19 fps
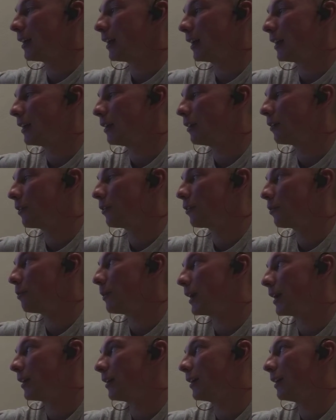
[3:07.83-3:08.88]
Here's
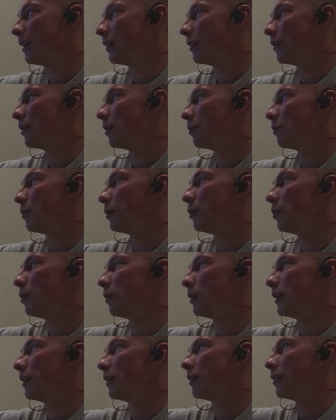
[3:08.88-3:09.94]
mana income,
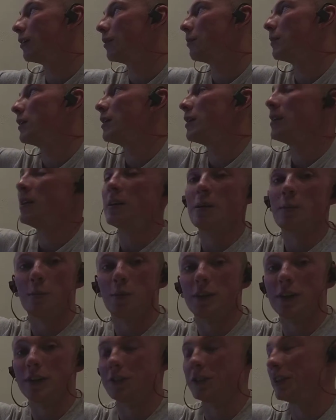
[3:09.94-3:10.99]
gold income,
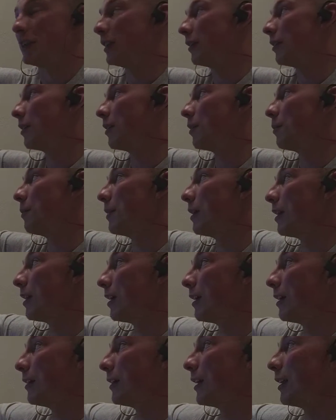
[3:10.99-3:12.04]
production income,
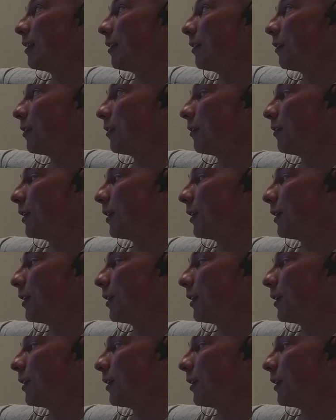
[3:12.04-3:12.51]
and then other